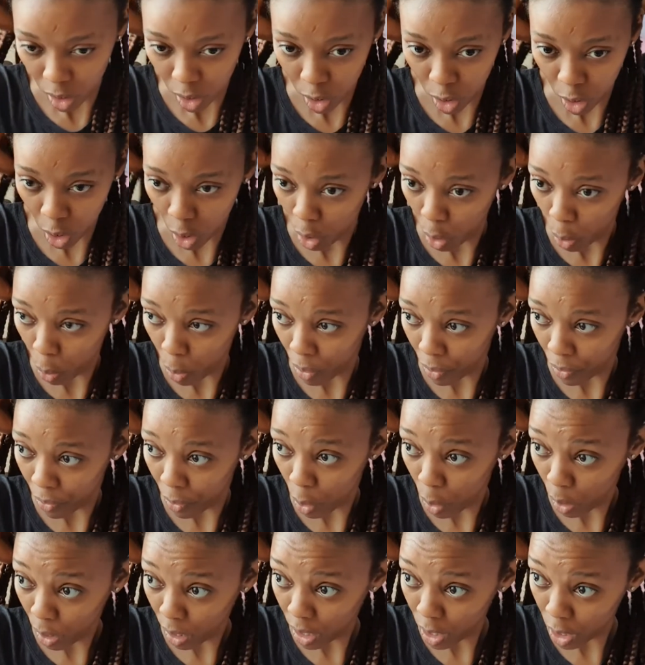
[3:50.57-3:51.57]
So we
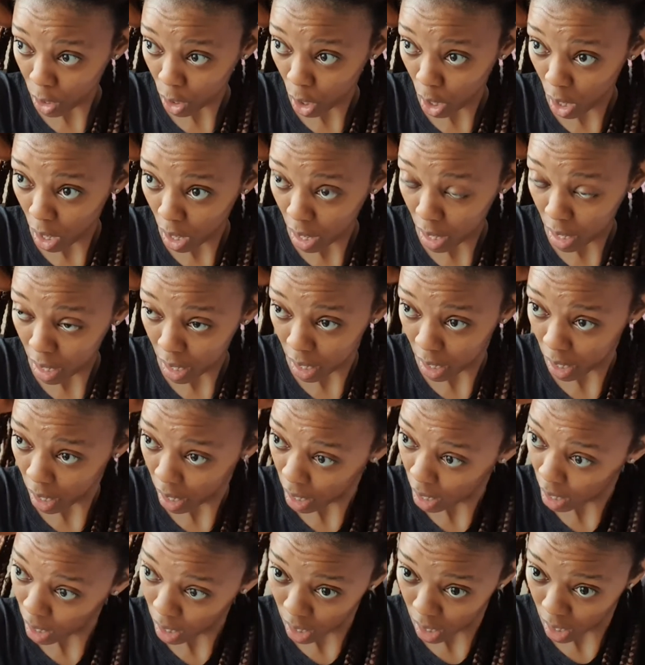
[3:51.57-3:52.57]
focus on
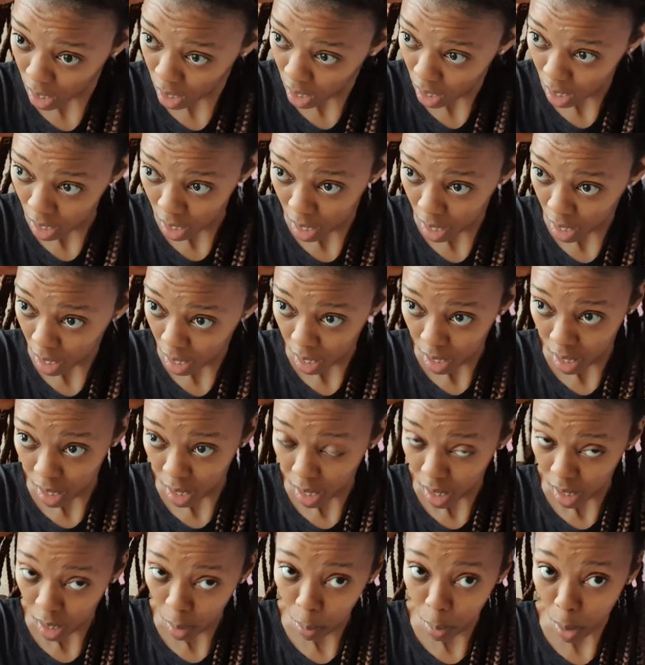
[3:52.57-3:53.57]

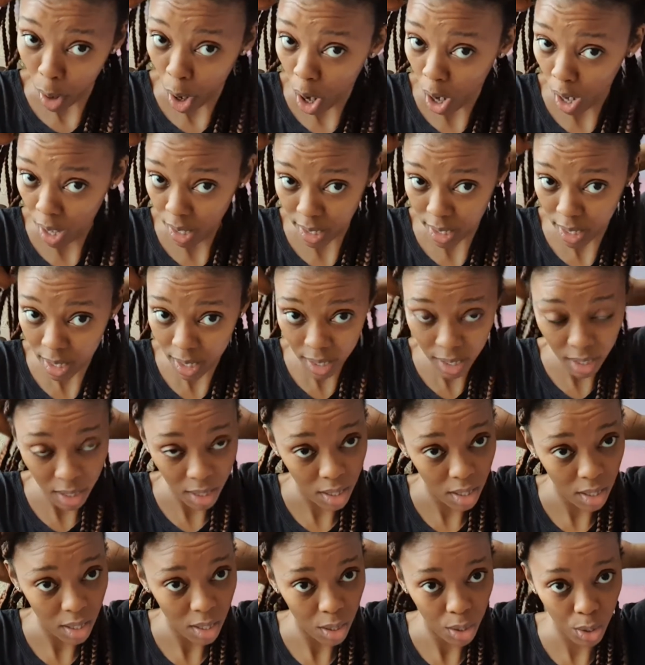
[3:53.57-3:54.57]
the parts.
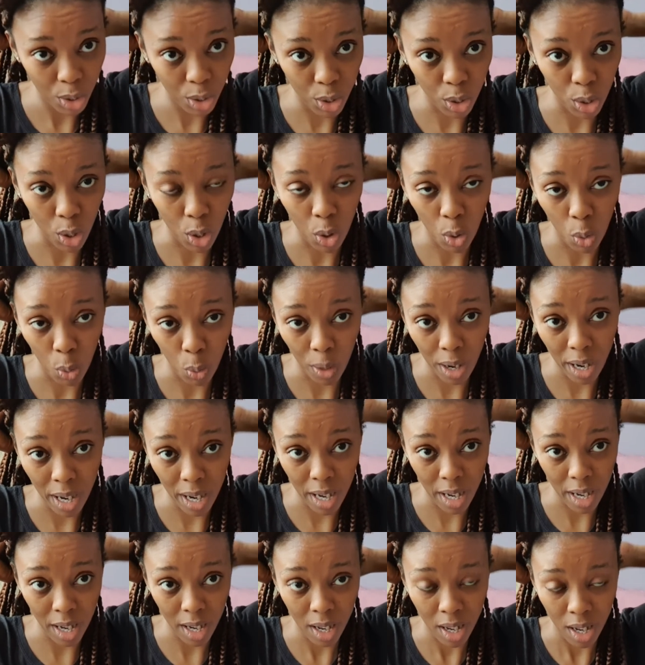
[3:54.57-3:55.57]
So
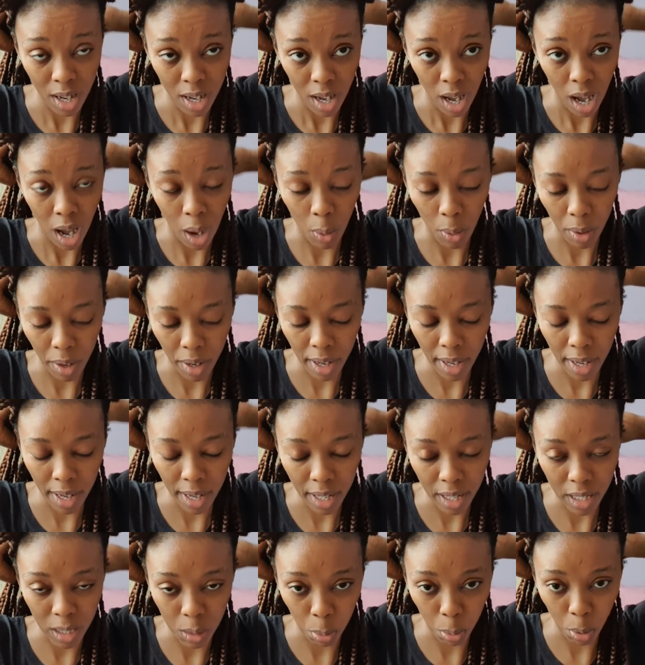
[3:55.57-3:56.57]
where our
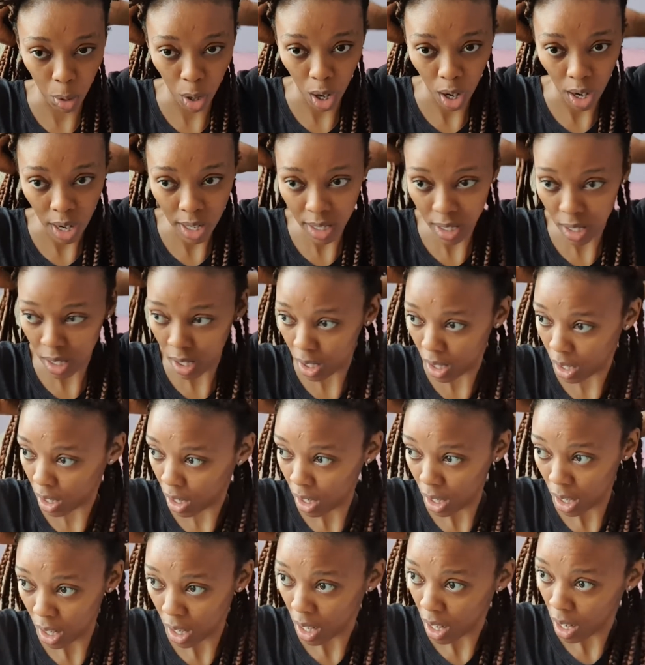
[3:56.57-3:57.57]
hair is
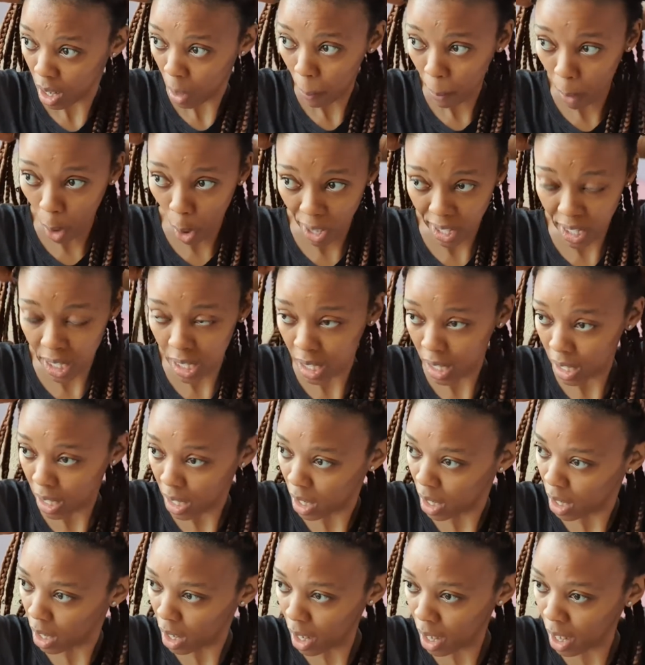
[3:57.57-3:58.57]
parted,
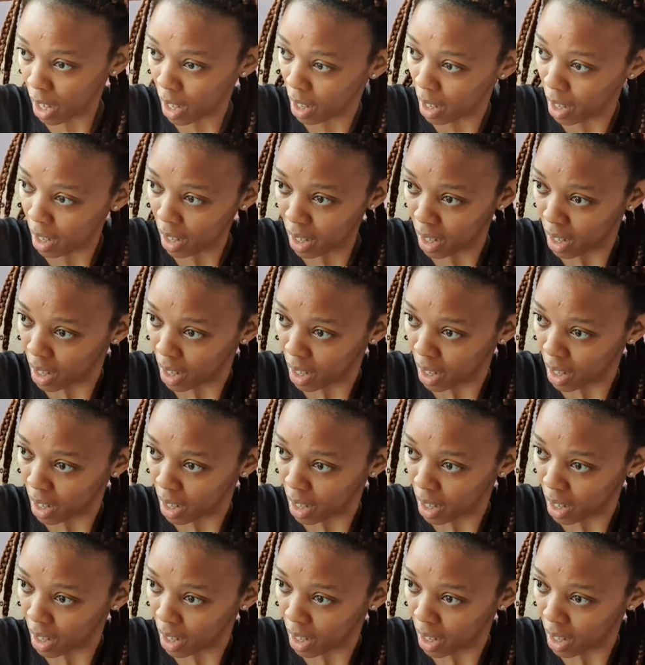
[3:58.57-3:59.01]
but